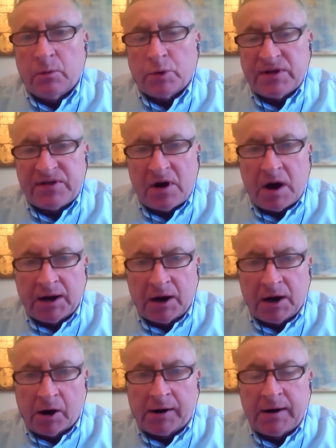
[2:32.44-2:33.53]
with
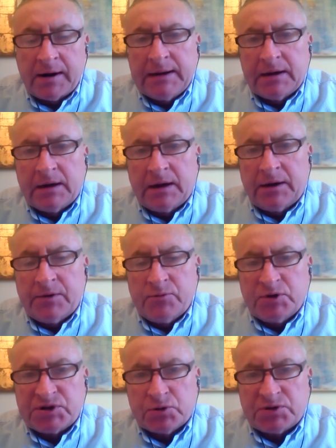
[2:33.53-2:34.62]
IR
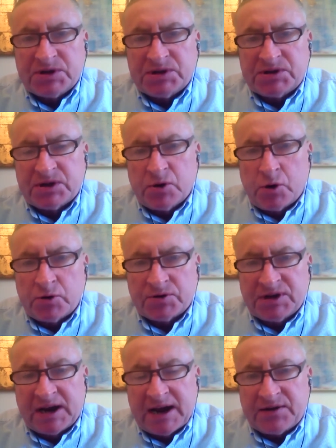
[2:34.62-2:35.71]
resources in order
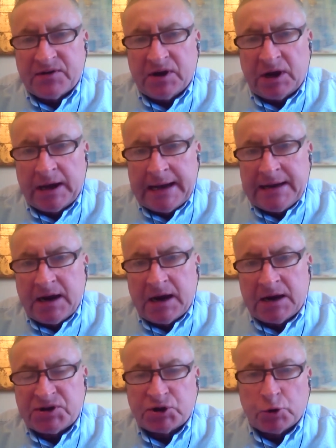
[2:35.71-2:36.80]
to get the
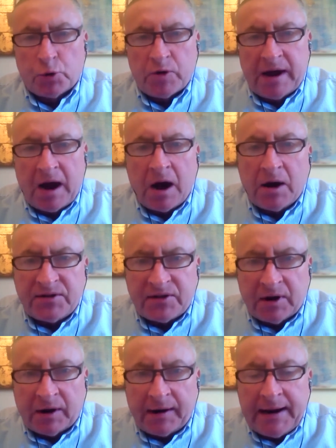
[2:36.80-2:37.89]
story out
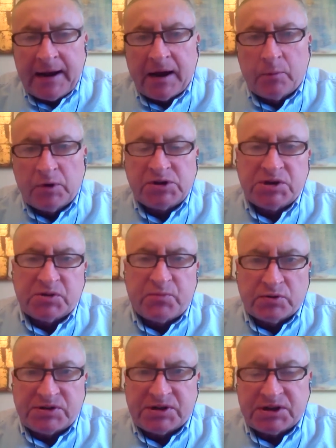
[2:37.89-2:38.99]
there, which is a
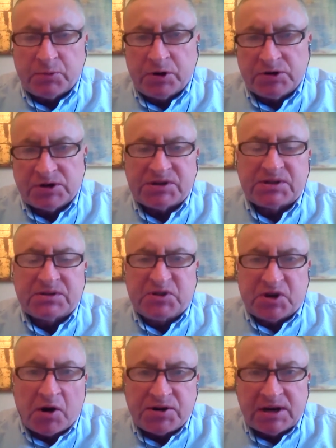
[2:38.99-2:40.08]
process we're just
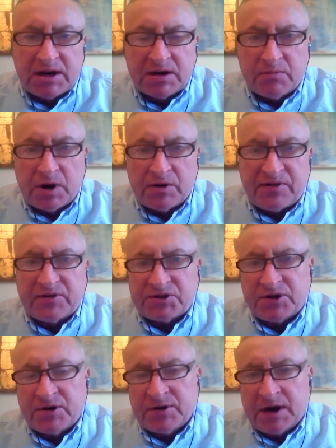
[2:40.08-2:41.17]
starting in both
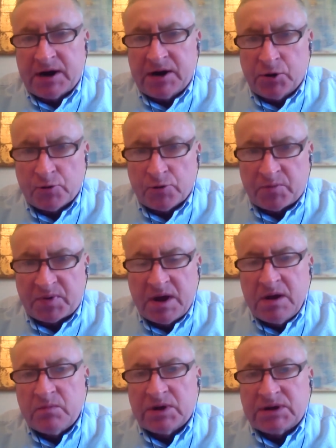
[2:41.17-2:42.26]
Australia and Europe.
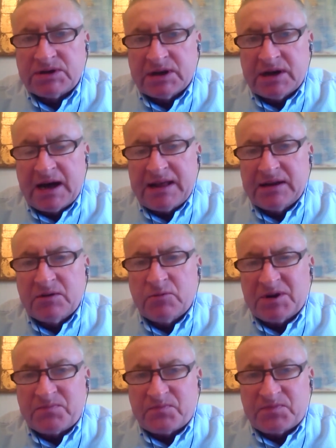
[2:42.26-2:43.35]
But I think
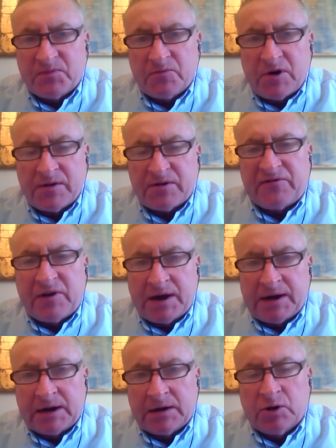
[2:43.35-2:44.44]
we're rather
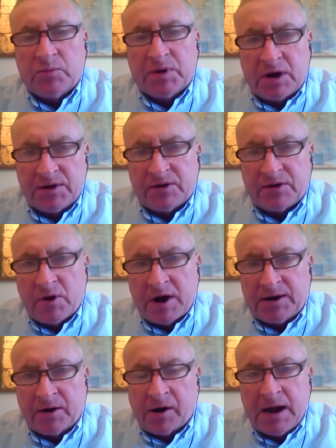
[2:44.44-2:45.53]
flying a little bit under the
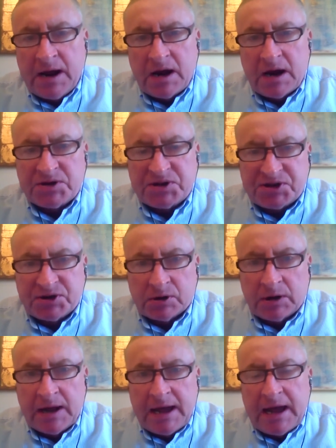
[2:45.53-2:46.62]
radar
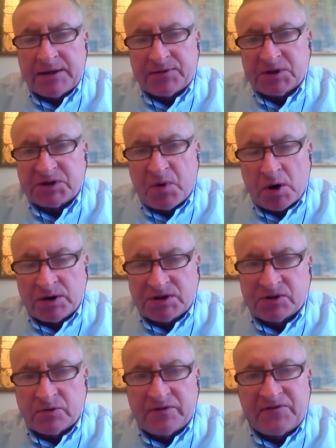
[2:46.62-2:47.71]
still at this point.
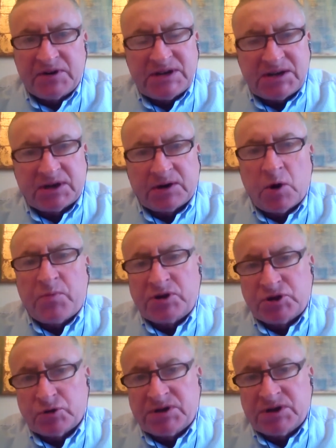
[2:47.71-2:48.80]
So a fantastic
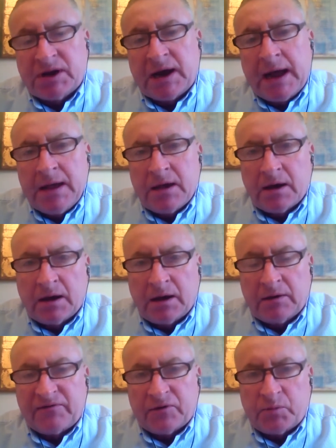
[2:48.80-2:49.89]
opportunity
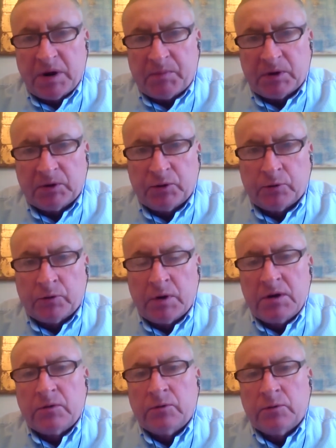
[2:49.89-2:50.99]
for people
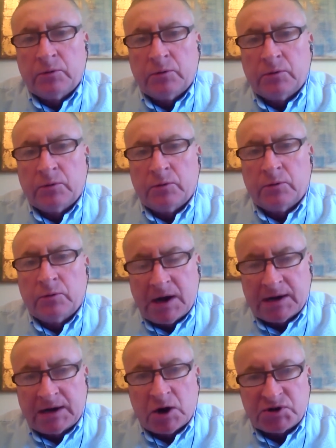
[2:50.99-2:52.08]
who
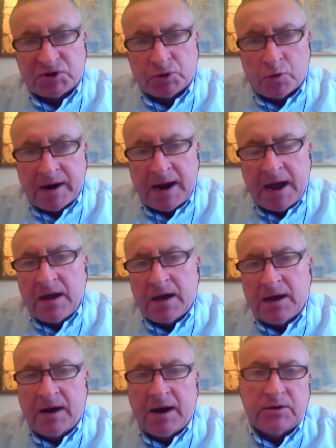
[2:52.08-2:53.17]
like our story
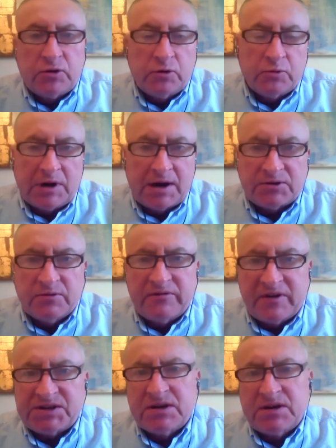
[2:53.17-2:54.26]
and who would like to
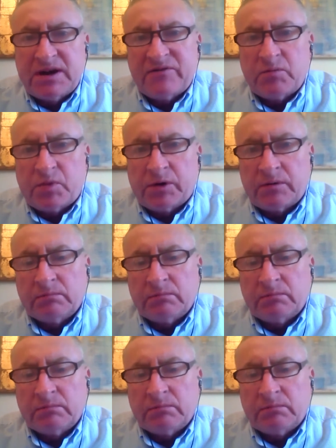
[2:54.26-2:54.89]
invest in Davenport.